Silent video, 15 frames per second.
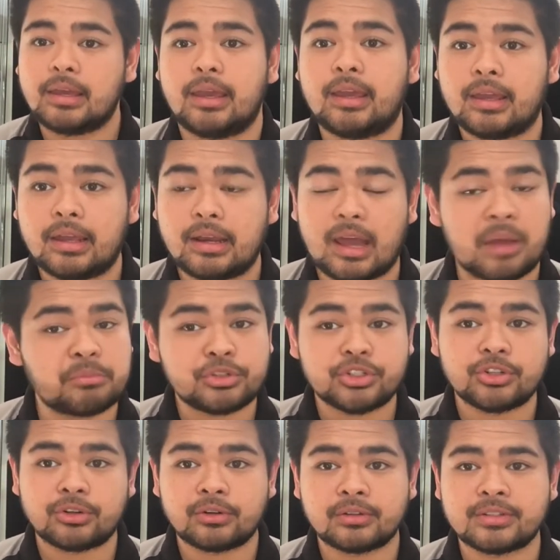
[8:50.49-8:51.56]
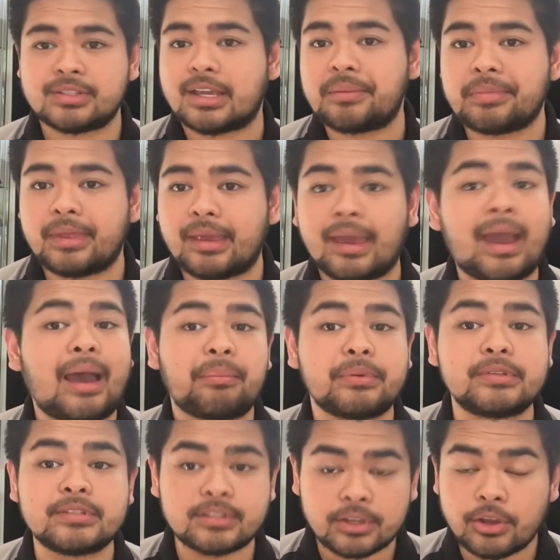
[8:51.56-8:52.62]
And I'm sure the same thing
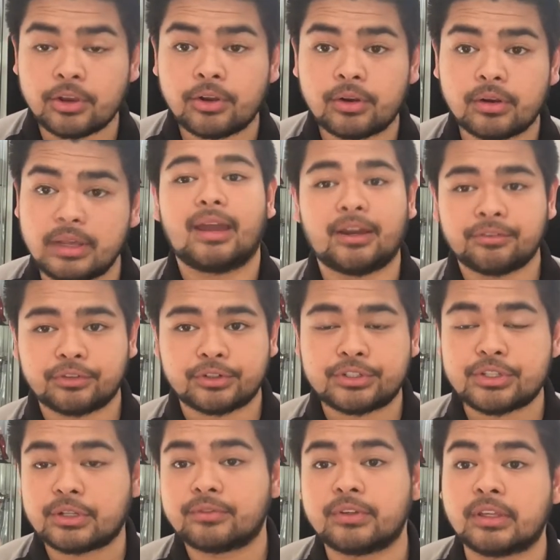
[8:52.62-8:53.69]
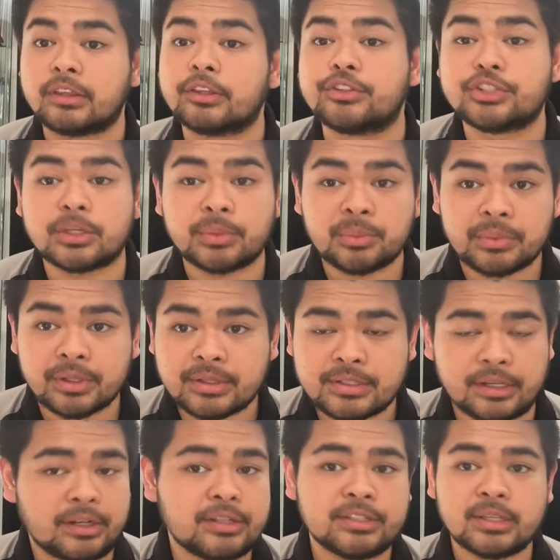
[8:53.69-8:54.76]
happens here. After serving in the German
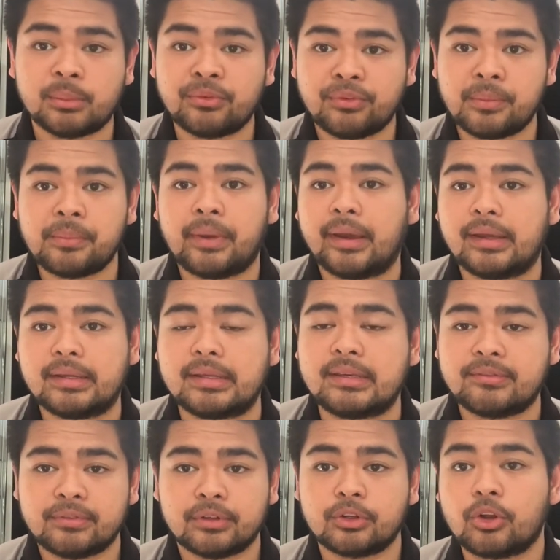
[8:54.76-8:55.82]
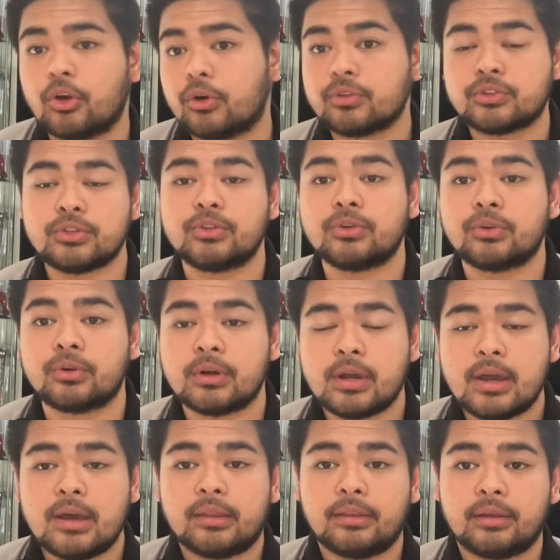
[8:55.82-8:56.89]
military, some of them might even go to
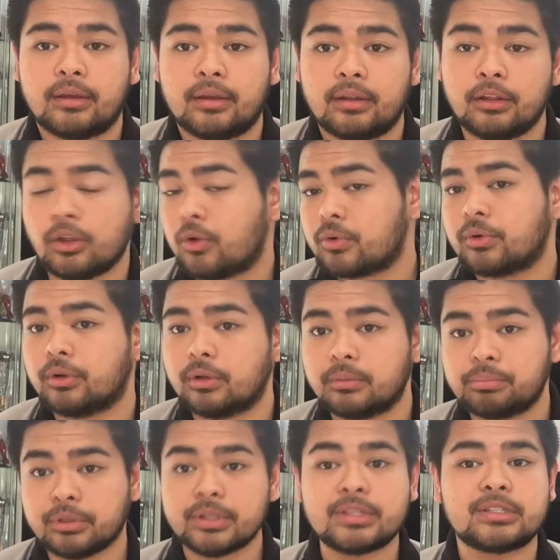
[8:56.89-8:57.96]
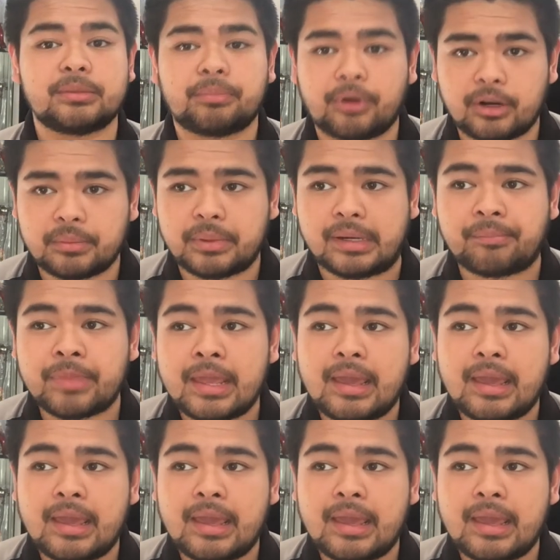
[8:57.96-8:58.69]
the local police department.